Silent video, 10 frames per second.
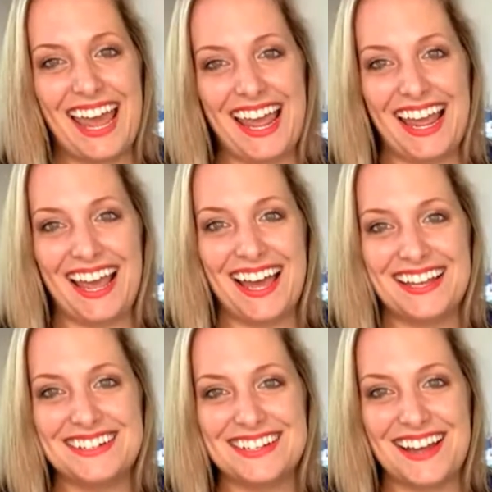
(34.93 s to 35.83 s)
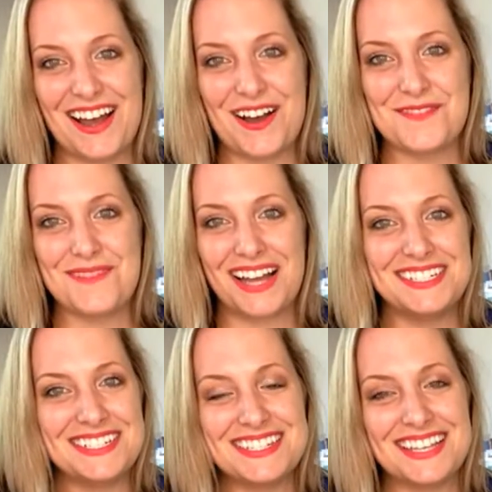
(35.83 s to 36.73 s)
and
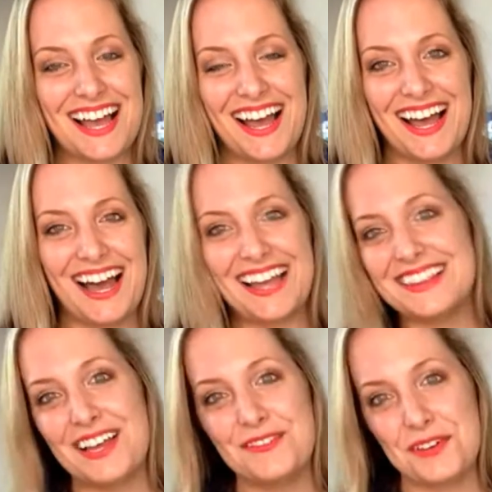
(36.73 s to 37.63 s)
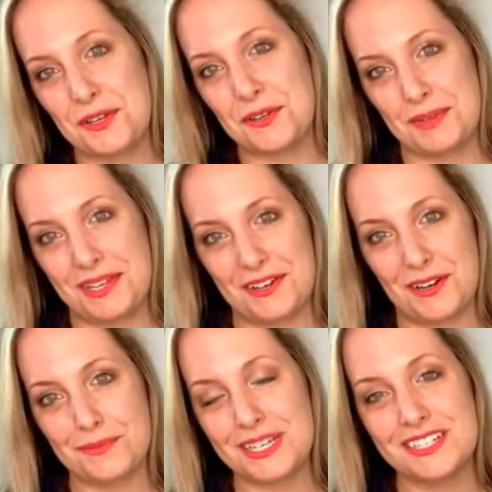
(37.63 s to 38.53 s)
I'd love for you to meet
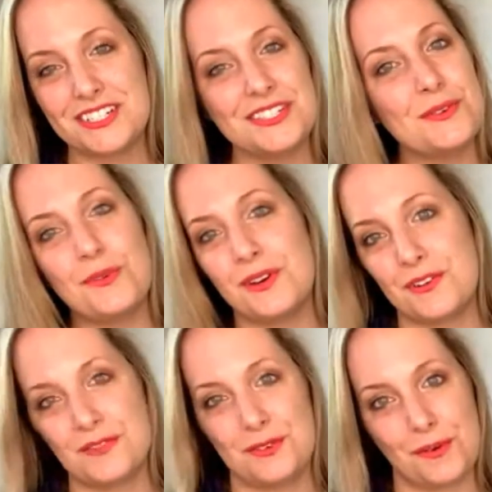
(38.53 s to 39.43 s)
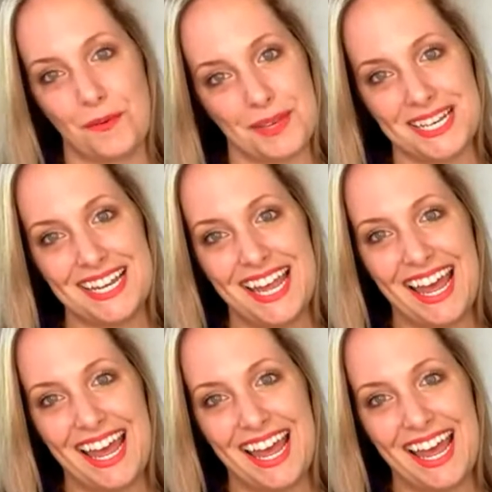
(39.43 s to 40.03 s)
her because she's a wonderful woman.